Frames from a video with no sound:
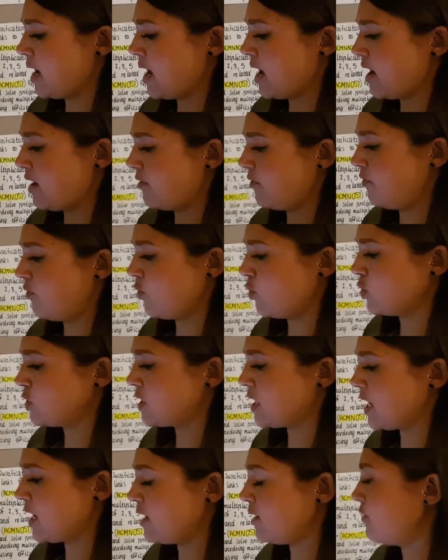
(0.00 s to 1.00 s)
and
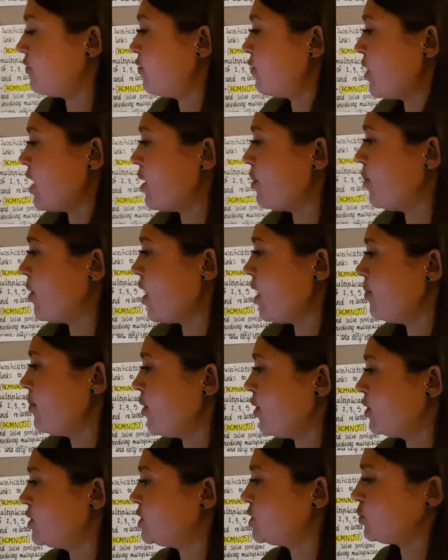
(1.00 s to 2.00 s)
14 for our
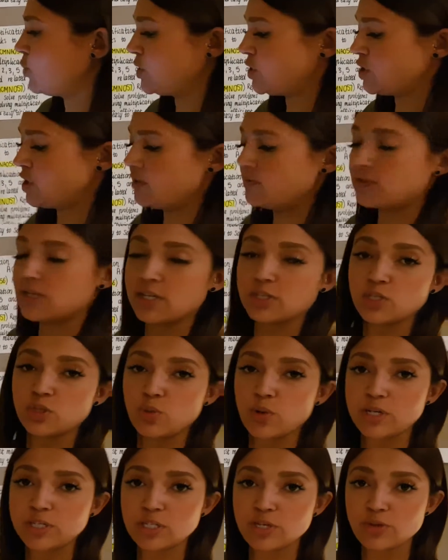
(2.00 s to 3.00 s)
bipods, which gives us
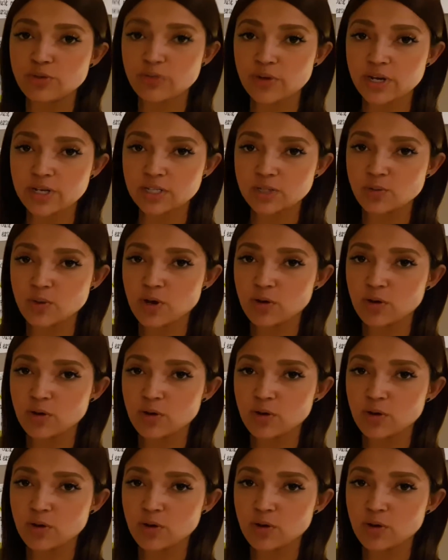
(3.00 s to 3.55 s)
23 as